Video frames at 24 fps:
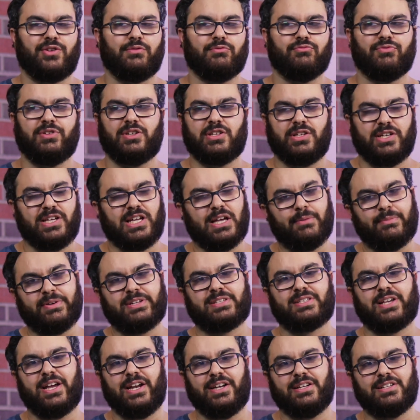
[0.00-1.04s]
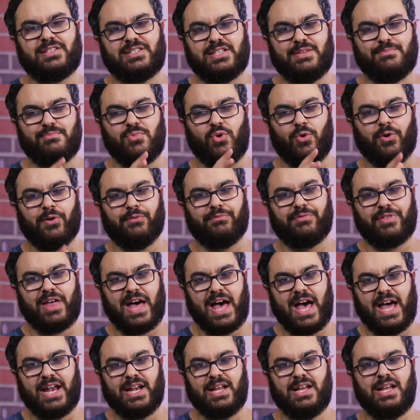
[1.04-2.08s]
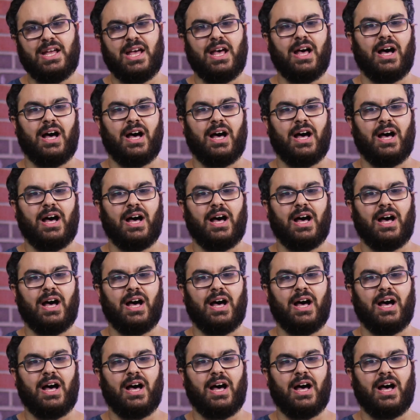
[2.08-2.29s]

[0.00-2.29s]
I really am excited to see more of that.